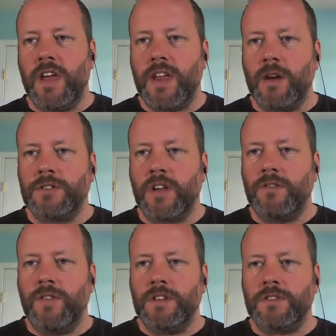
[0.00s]
and
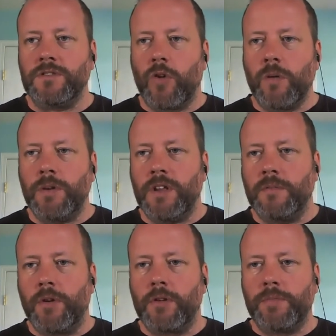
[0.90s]
outside Venus's orbit in the
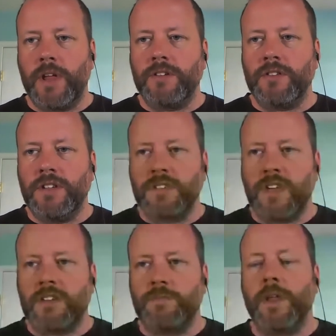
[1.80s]
protoplanetary disk
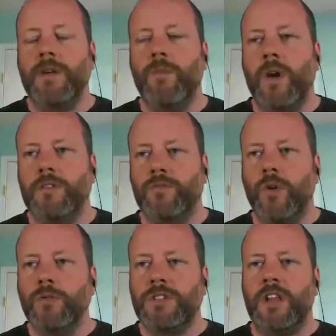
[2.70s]
explain why it's
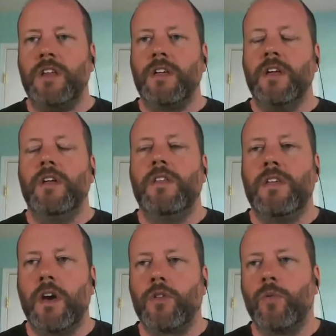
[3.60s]
rotating
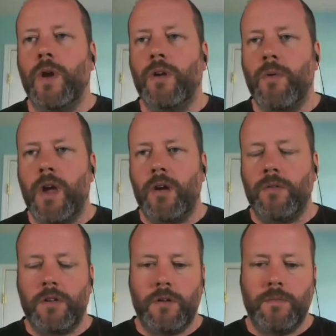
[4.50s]
the other way
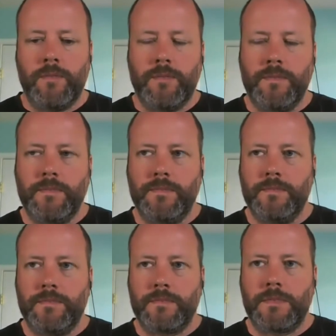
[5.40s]
around?
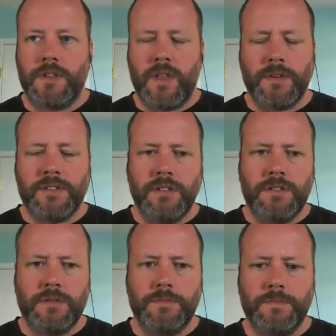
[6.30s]
Did that make
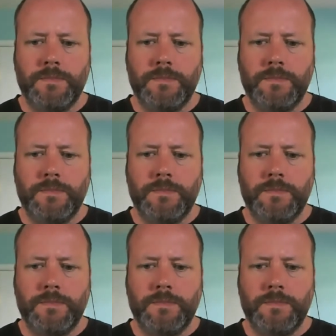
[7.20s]
sense?